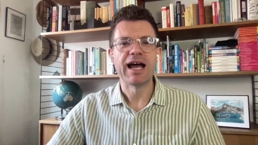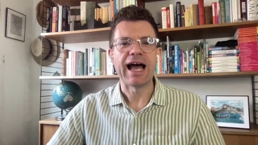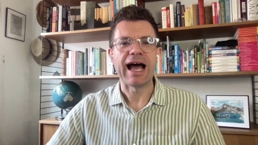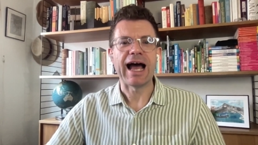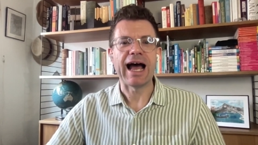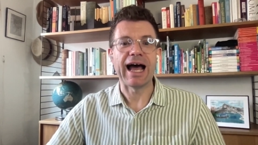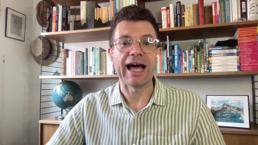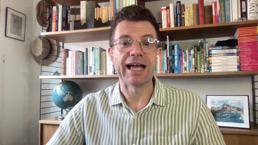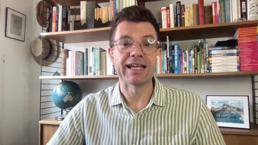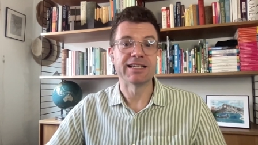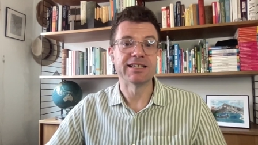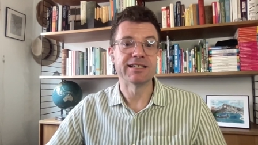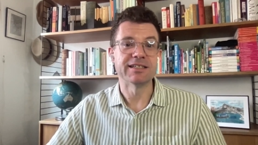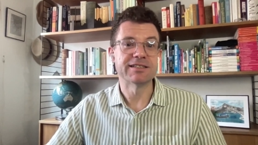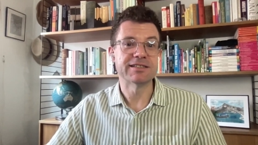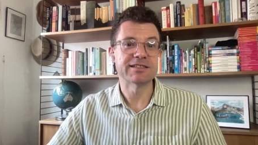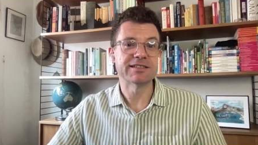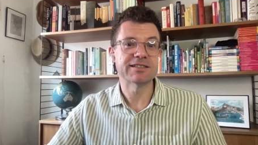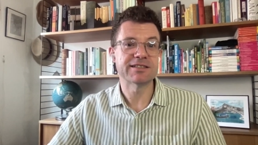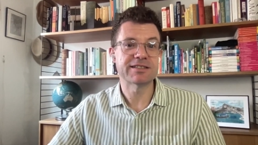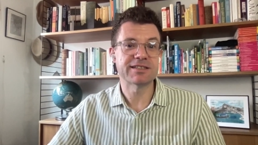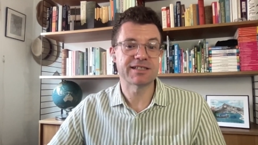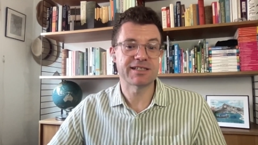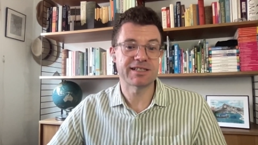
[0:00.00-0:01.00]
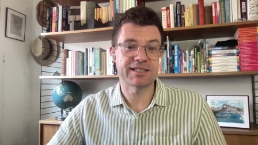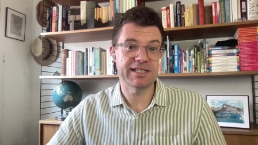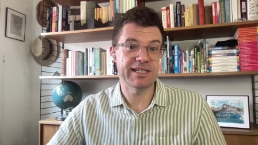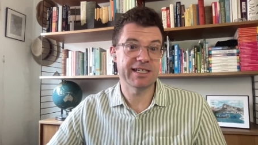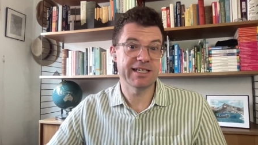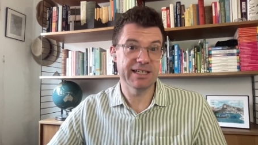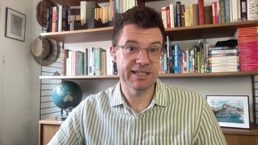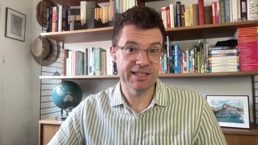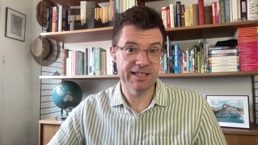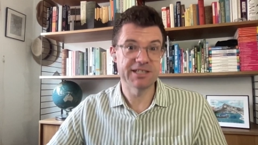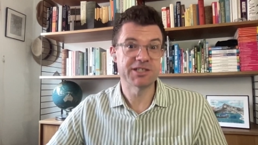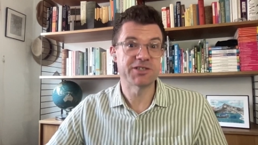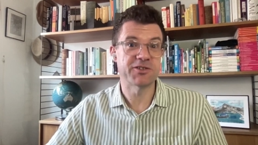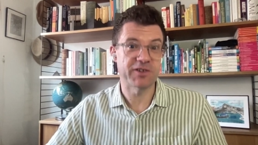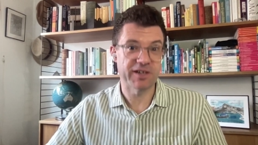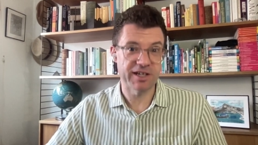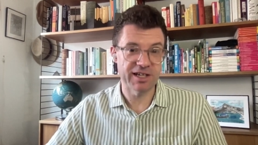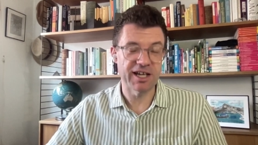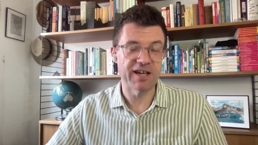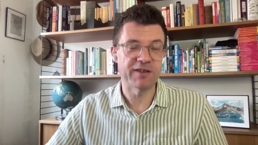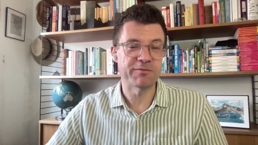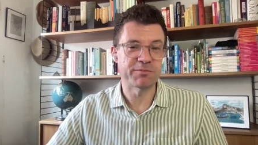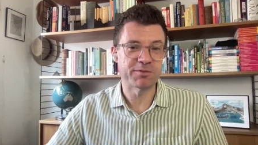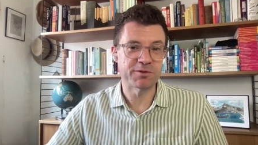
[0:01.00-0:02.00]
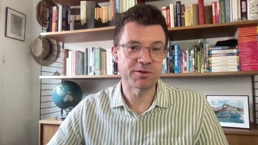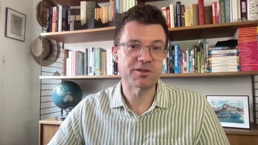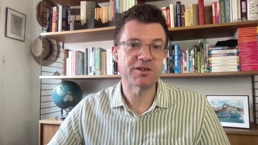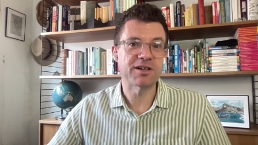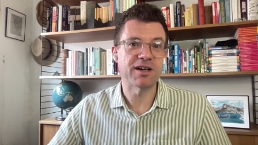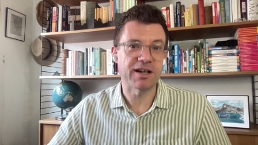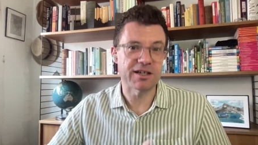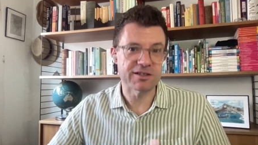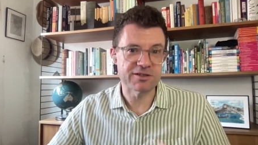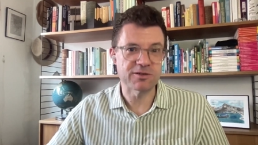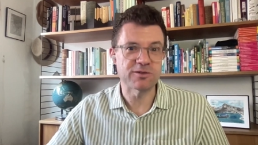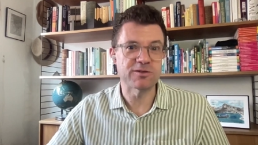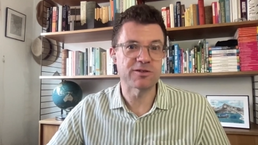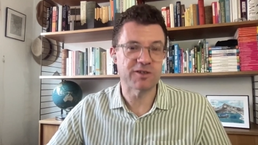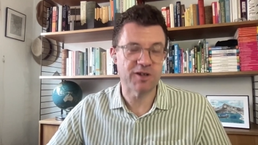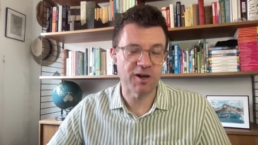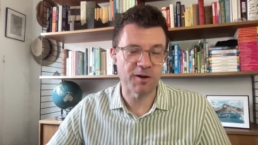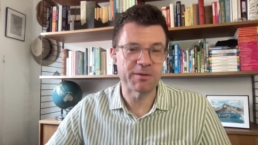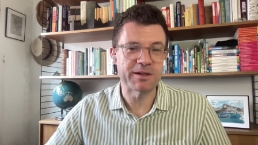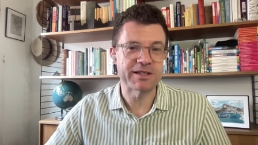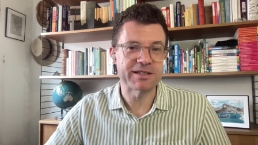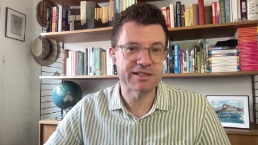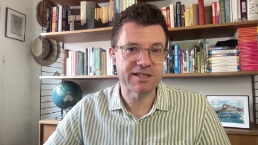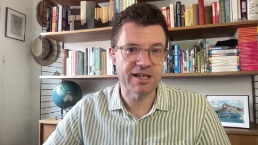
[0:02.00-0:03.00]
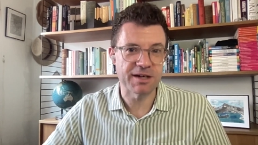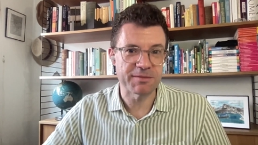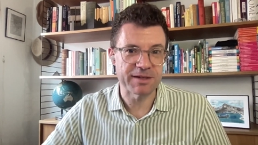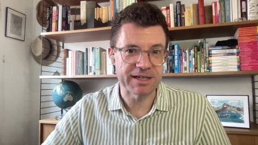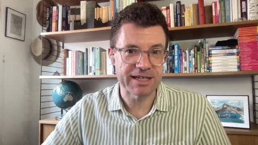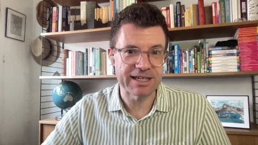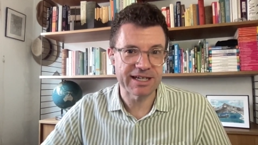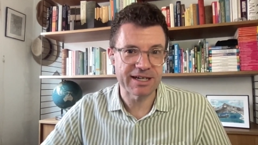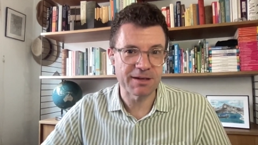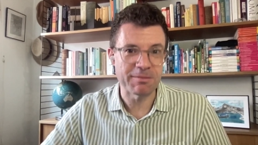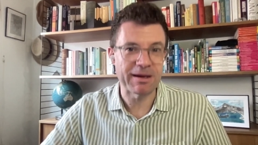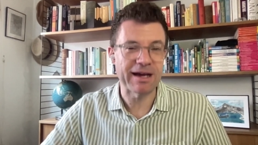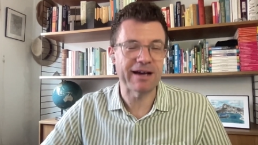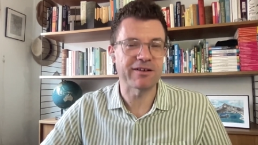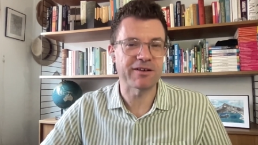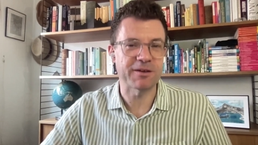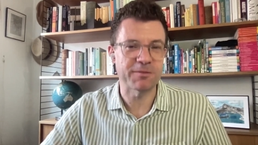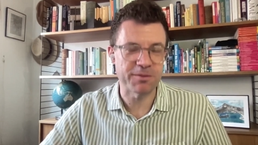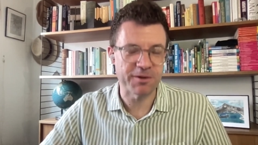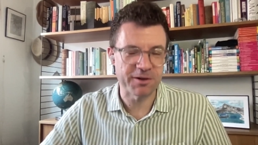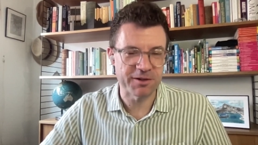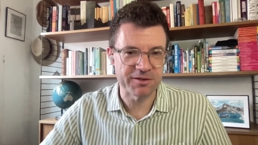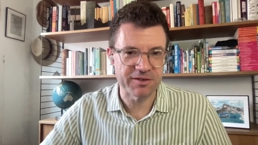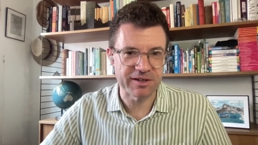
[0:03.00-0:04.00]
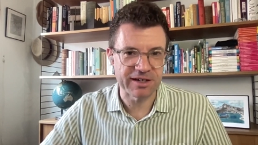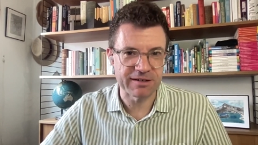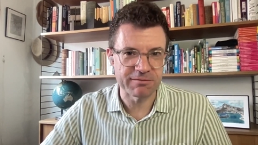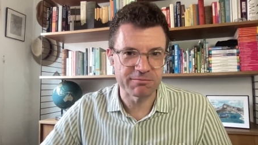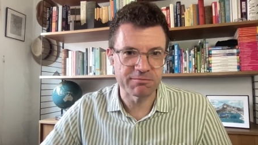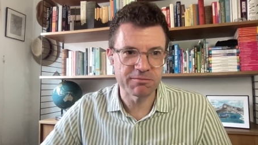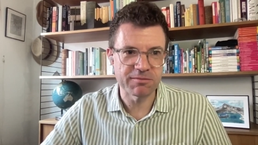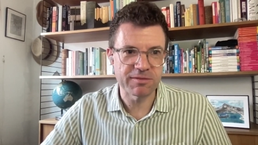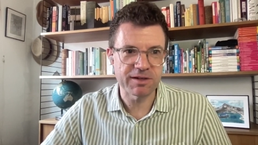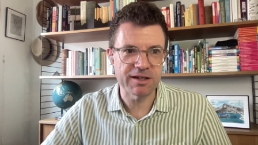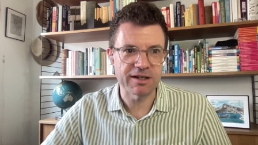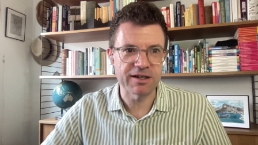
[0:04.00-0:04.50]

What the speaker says: And to see during a live broadcast all the comments coming in about a program